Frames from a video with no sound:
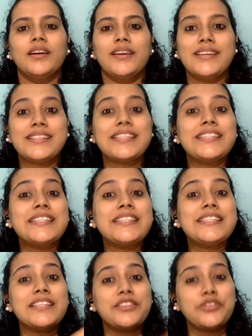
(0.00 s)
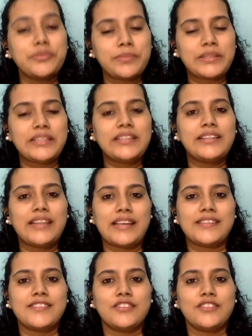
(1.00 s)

is considerably less,